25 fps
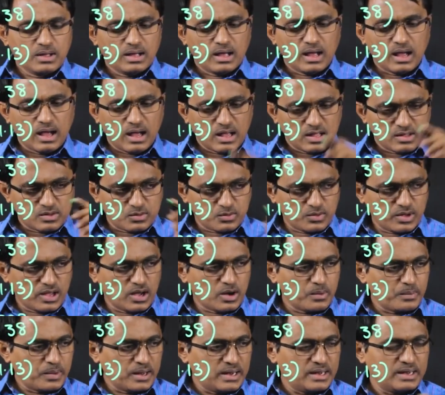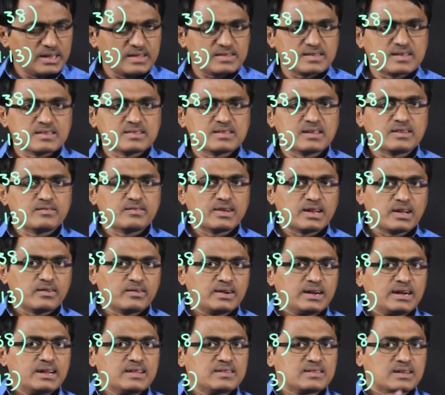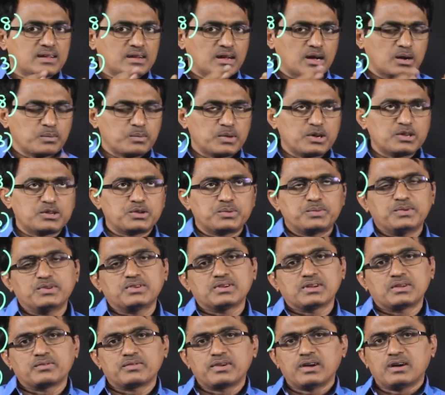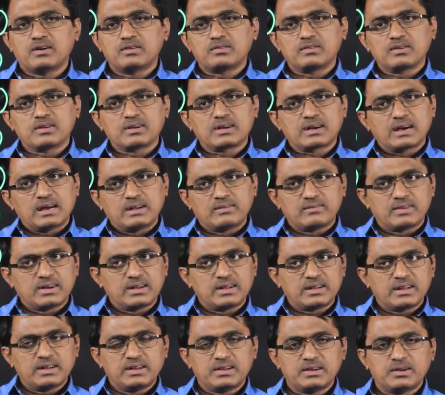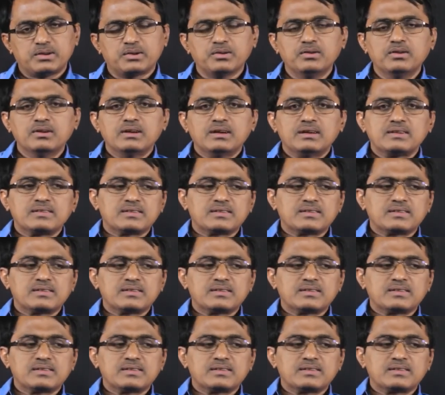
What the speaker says: as we have been discussing, whenever it is a normal distribution we have to convert it into